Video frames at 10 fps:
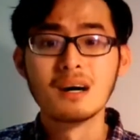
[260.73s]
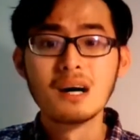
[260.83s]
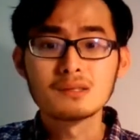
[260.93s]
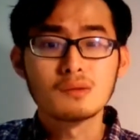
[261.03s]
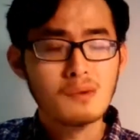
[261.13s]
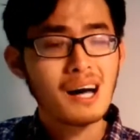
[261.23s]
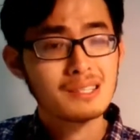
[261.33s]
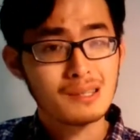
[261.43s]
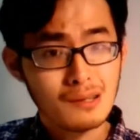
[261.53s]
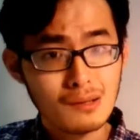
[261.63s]
So what are
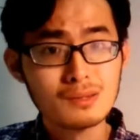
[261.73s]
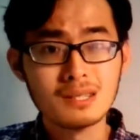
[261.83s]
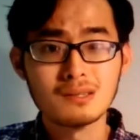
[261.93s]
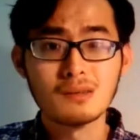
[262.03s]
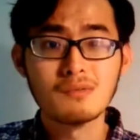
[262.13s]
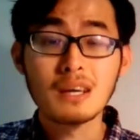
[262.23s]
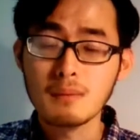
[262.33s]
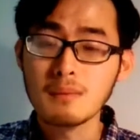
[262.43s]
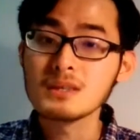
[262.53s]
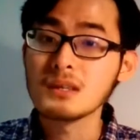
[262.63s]
the uses of it? It can
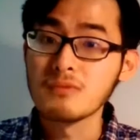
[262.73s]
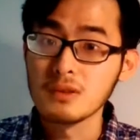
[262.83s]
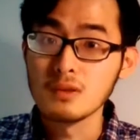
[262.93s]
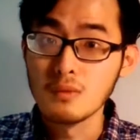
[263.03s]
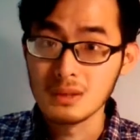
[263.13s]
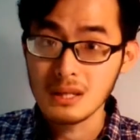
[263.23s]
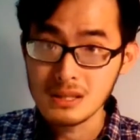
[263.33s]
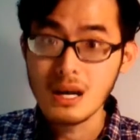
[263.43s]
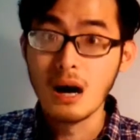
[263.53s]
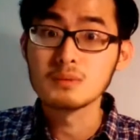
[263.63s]
be used as photovoltaic
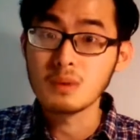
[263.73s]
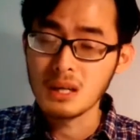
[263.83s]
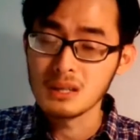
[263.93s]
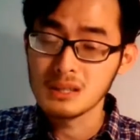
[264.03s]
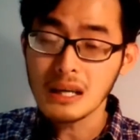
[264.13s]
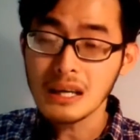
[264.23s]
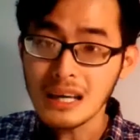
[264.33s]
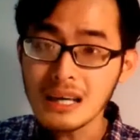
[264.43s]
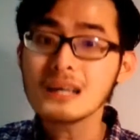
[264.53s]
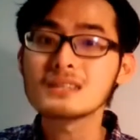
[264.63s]
cells because it
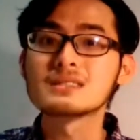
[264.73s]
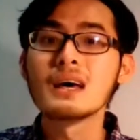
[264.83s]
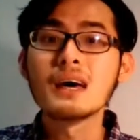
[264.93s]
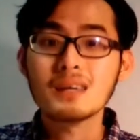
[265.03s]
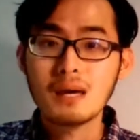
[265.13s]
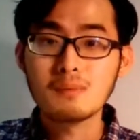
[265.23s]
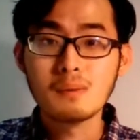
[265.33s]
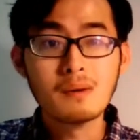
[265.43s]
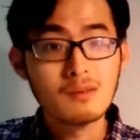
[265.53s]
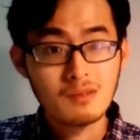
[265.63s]
is
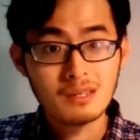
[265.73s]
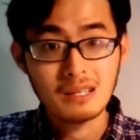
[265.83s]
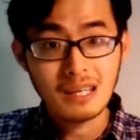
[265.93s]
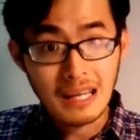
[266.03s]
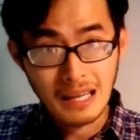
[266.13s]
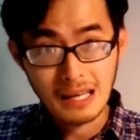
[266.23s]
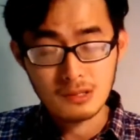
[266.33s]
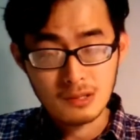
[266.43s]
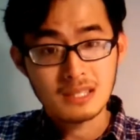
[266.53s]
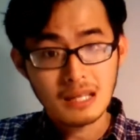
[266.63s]
capable of conducting
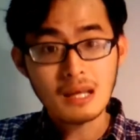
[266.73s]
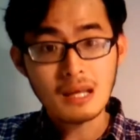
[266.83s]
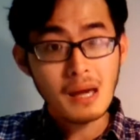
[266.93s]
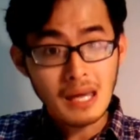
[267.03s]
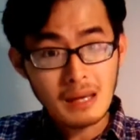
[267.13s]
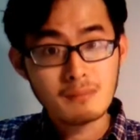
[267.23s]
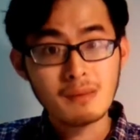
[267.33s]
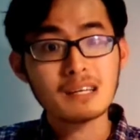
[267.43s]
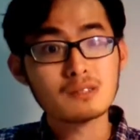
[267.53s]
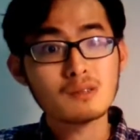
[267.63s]
electricity. Bear in
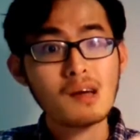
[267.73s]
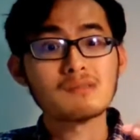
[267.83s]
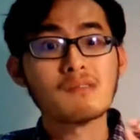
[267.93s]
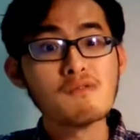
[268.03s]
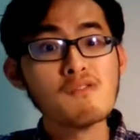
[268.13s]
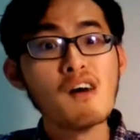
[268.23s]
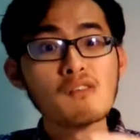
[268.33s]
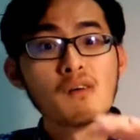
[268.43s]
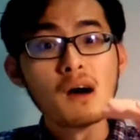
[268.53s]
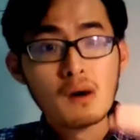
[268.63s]
mind, it still have the
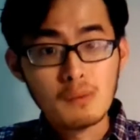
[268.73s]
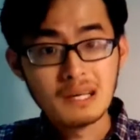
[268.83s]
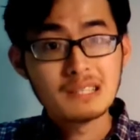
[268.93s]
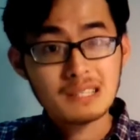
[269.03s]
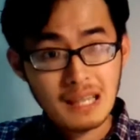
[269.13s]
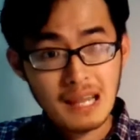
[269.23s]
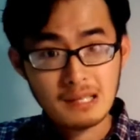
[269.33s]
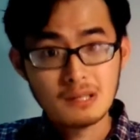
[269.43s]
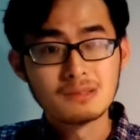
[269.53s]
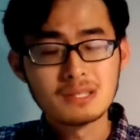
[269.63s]
4th valence
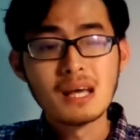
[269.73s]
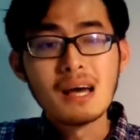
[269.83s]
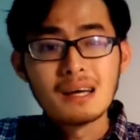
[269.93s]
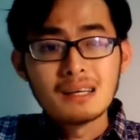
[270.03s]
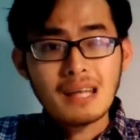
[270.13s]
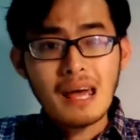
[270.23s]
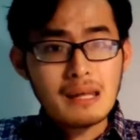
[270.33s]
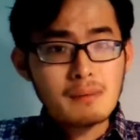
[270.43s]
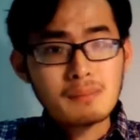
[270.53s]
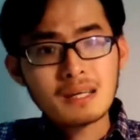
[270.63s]
electrons that
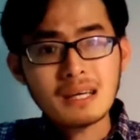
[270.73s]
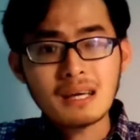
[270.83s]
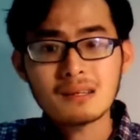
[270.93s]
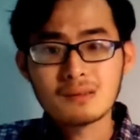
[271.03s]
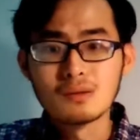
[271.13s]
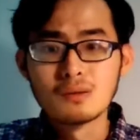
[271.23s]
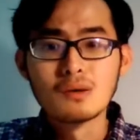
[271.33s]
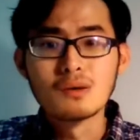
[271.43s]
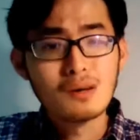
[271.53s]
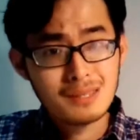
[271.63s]
enable it
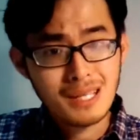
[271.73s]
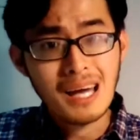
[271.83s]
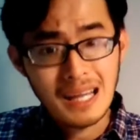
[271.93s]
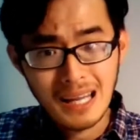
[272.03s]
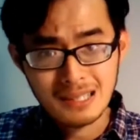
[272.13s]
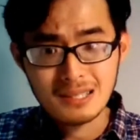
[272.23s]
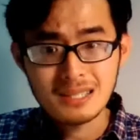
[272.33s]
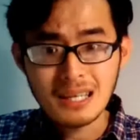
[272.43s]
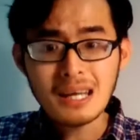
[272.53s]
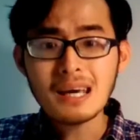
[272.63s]
to conduct
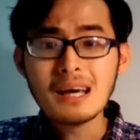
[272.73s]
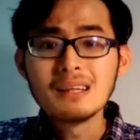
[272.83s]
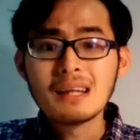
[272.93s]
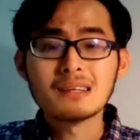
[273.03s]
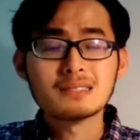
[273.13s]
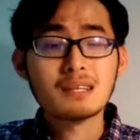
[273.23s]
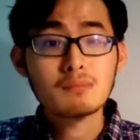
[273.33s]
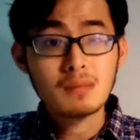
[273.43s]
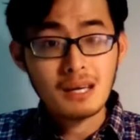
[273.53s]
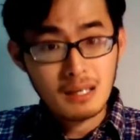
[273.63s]
electricity. At the same
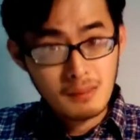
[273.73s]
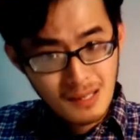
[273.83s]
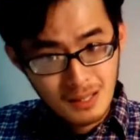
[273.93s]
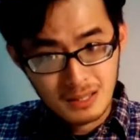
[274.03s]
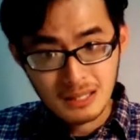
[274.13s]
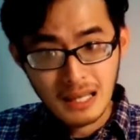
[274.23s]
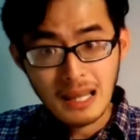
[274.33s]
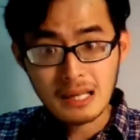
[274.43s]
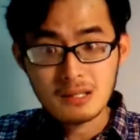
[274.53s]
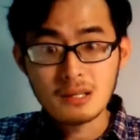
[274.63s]
time, it can be used as
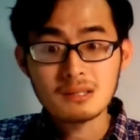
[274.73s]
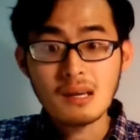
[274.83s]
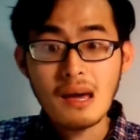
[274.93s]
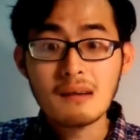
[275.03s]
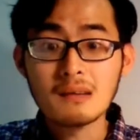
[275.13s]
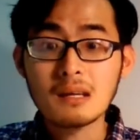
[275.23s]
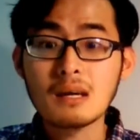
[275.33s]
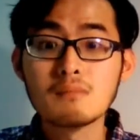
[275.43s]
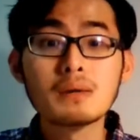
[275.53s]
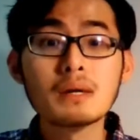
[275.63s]
electrodes, and it
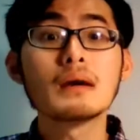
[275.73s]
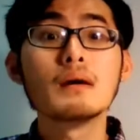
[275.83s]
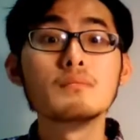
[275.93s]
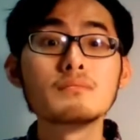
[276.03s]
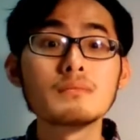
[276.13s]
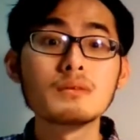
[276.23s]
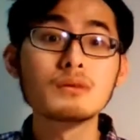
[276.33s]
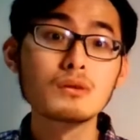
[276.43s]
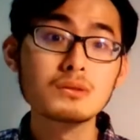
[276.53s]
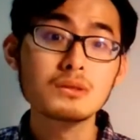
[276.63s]
can be
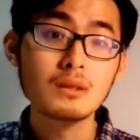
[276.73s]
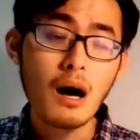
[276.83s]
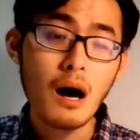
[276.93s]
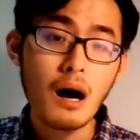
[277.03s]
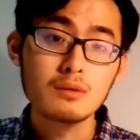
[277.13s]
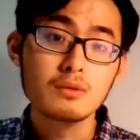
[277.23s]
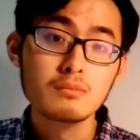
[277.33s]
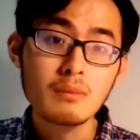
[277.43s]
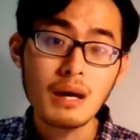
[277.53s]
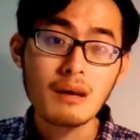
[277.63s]
used to
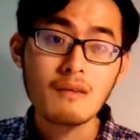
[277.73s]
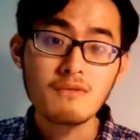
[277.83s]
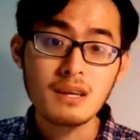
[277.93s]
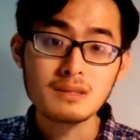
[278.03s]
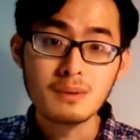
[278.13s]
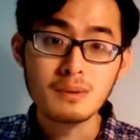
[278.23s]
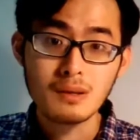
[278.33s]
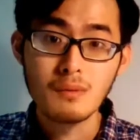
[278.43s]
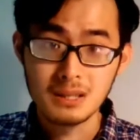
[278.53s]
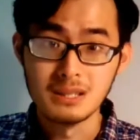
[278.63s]
make flexible
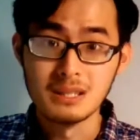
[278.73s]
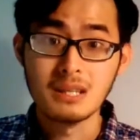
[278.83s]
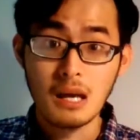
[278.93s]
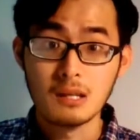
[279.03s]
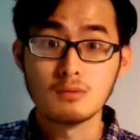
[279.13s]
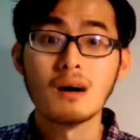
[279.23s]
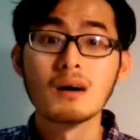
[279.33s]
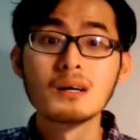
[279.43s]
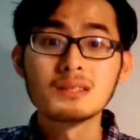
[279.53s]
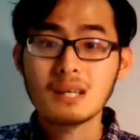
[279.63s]
devices as
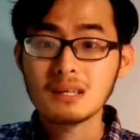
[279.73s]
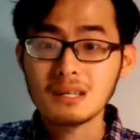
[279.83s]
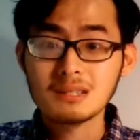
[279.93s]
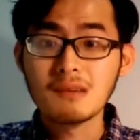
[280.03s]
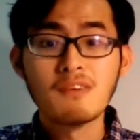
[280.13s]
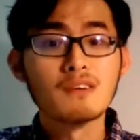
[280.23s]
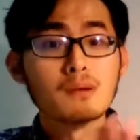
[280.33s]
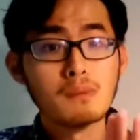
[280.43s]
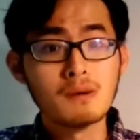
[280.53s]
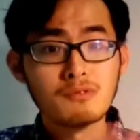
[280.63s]
well, such as the
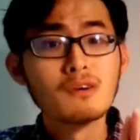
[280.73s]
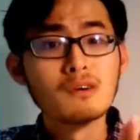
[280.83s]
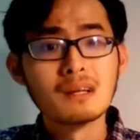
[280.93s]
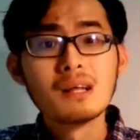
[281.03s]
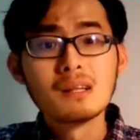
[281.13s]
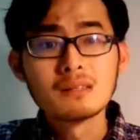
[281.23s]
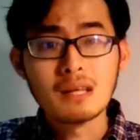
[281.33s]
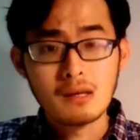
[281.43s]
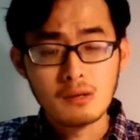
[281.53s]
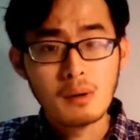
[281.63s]
foldable phone that
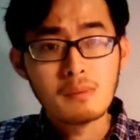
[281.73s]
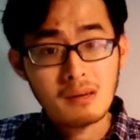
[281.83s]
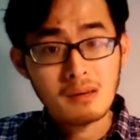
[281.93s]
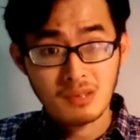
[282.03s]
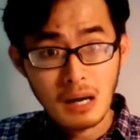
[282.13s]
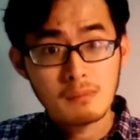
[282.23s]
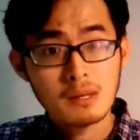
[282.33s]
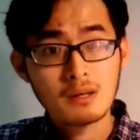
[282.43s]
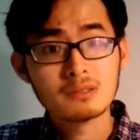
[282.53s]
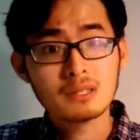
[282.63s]
you probably have come
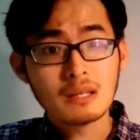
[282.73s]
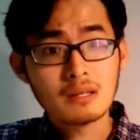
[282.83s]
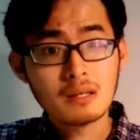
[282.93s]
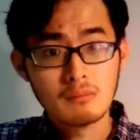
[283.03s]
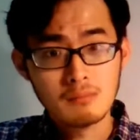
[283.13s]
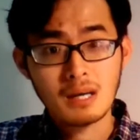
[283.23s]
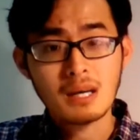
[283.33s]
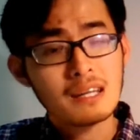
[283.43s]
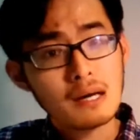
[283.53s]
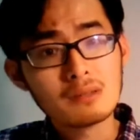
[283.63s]
across in the
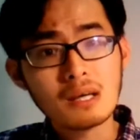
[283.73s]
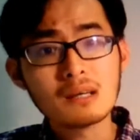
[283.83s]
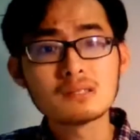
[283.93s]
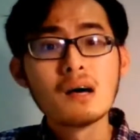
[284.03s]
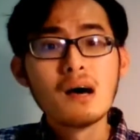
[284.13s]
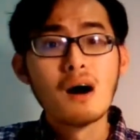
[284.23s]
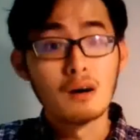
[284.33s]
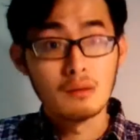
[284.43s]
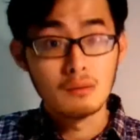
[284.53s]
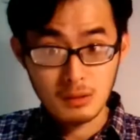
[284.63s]
market nowadays,
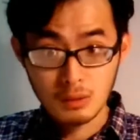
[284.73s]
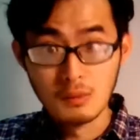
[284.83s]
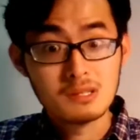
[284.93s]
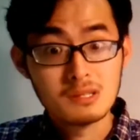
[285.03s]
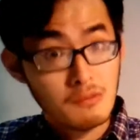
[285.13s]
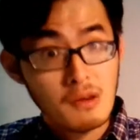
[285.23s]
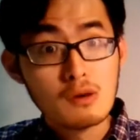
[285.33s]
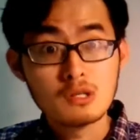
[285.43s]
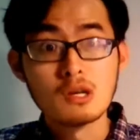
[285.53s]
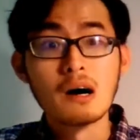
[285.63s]
or towards the
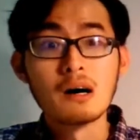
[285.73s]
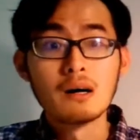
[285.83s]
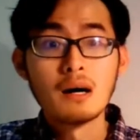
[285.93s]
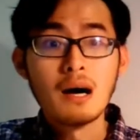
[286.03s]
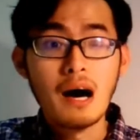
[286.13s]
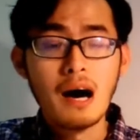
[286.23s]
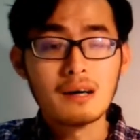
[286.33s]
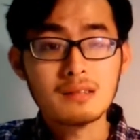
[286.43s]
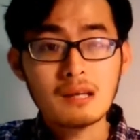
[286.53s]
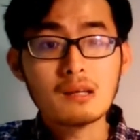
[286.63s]
future,
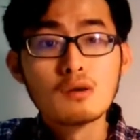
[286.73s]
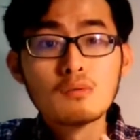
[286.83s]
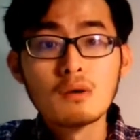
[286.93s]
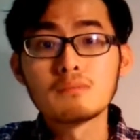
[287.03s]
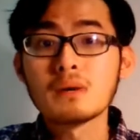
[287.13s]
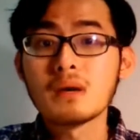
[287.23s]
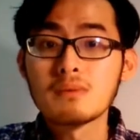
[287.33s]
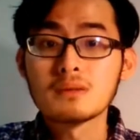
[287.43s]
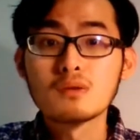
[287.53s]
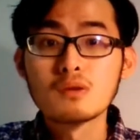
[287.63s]
that you will be able
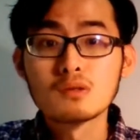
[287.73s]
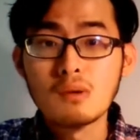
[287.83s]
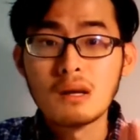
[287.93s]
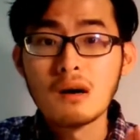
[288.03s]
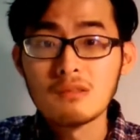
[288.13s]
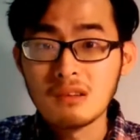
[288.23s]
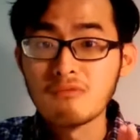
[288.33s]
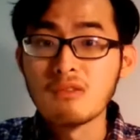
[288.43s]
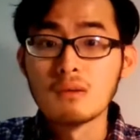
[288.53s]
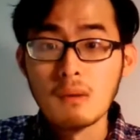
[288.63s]
to use one of the
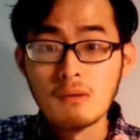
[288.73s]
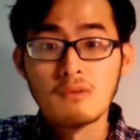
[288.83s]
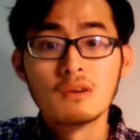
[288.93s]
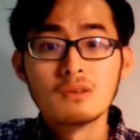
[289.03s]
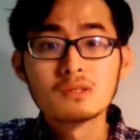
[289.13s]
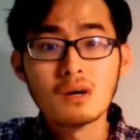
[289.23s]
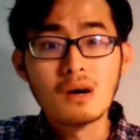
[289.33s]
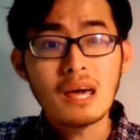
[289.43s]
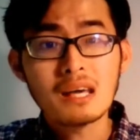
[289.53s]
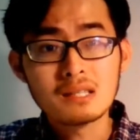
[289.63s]
foldable phone. So
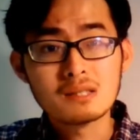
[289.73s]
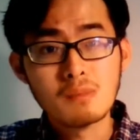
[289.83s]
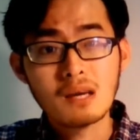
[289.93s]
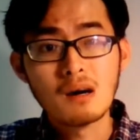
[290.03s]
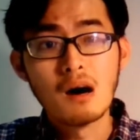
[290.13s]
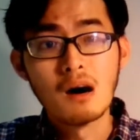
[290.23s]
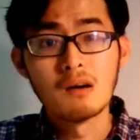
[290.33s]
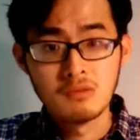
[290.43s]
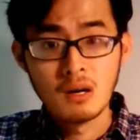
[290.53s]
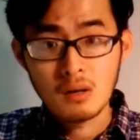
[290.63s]
it is made of
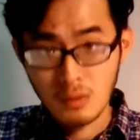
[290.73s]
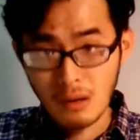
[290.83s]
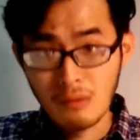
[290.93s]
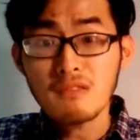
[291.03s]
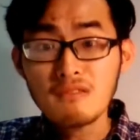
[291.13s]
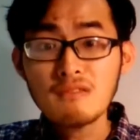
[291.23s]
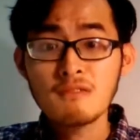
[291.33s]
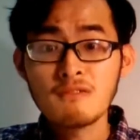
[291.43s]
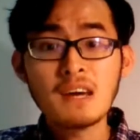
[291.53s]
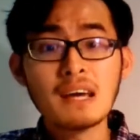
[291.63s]

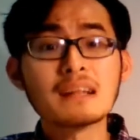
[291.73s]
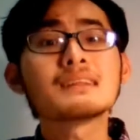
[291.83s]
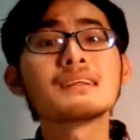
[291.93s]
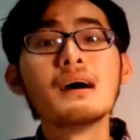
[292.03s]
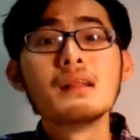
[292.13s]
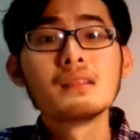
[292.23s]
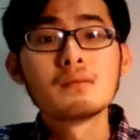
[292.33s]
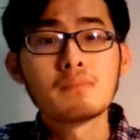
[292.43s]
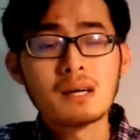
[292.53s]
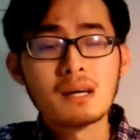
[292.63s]
graphene
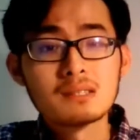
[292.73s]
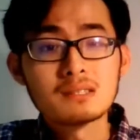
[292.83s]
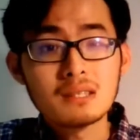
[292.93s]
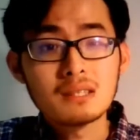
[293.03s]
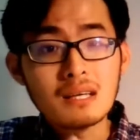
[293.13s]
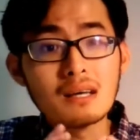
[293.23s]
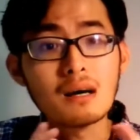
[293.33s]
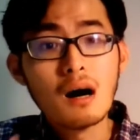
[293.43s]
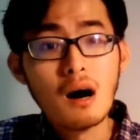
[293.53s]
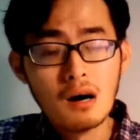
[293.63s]
because
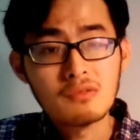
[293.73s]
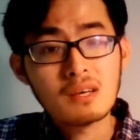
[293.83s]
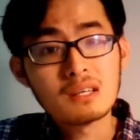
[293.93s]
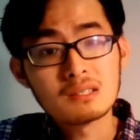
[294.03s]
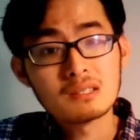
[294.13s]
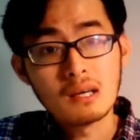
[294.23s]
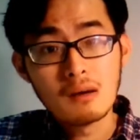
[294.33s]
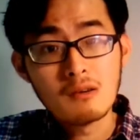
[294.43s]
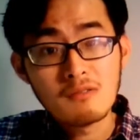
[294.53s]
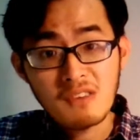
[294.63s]
of its
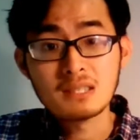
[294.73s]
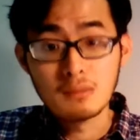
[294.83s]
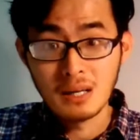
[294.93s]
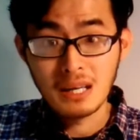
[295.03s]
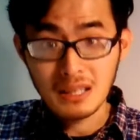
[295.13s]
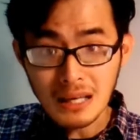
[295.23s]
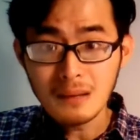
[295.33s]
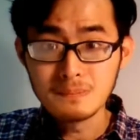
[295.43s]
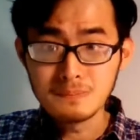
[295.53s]
flexibility,